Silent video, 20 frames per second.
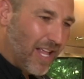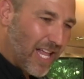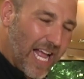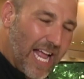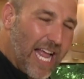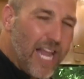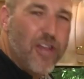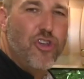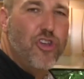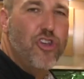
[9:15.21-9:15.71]

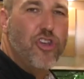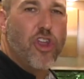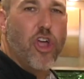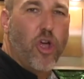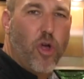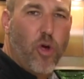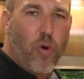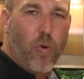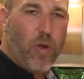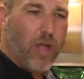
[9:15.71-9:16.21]
I had
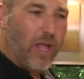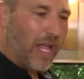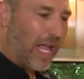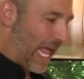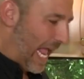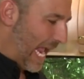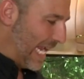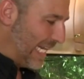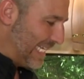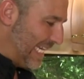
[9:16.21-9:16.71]
no
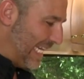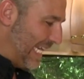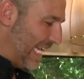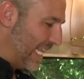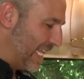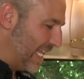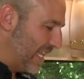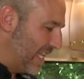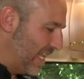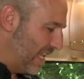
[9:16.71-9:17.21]

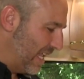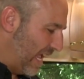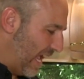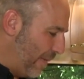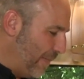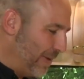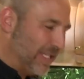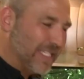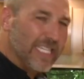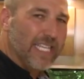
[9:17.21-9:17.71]
idea.
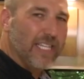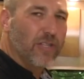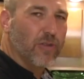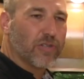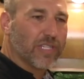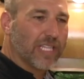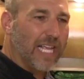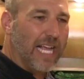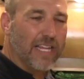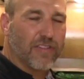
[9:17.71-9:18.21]
I've been seeing
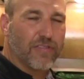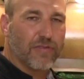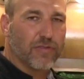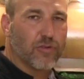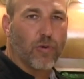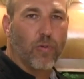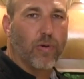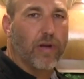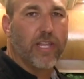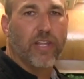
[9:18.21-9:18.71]
those slats for
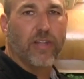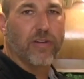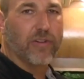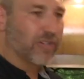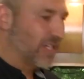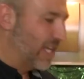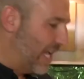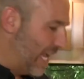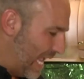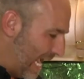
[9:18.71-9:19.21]
20
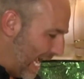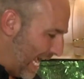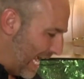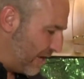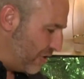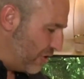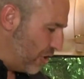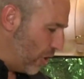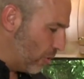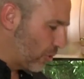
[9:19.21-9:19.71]
years. I
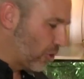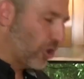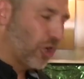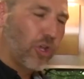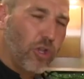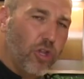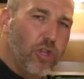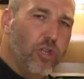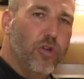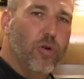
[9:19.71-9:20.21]
had no
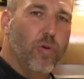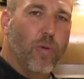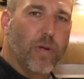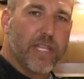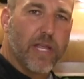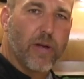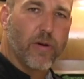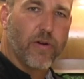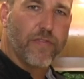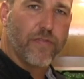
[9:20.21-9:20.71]
clue what
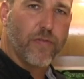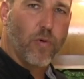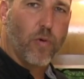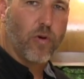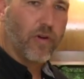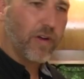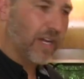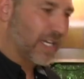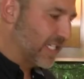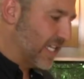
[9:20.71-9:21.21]
they were
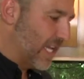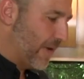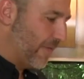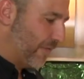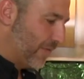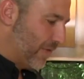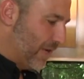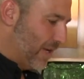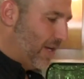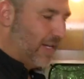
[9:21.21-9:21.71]
for except
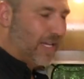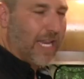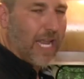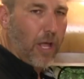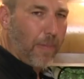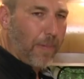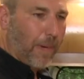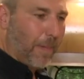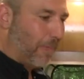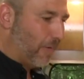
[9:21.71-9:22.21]
to
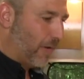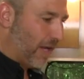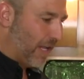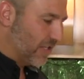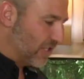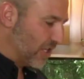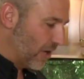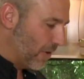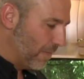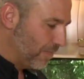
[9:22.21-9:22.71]
help it breathe.
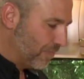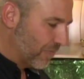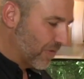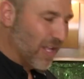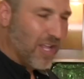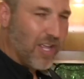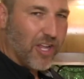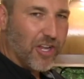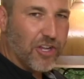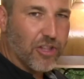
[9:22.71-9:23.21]
So
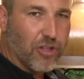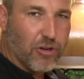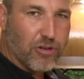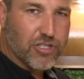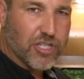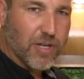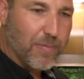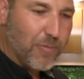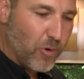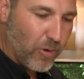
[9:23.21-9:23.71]
you learn
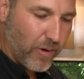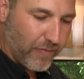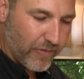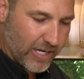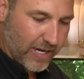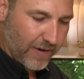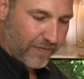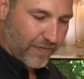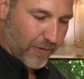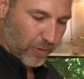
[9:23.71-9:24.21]
something new every
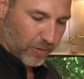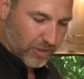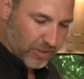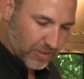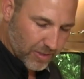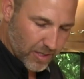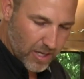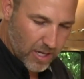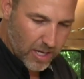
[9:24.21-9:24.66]
day, folks.